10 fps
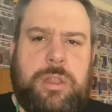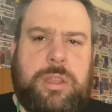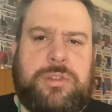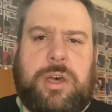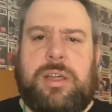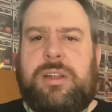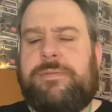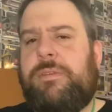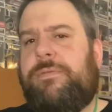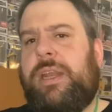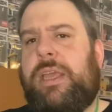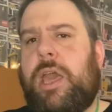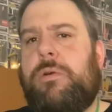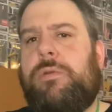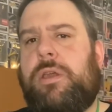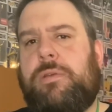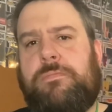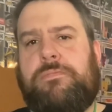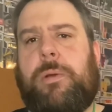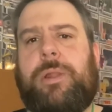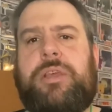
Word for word: the title of the video you can probably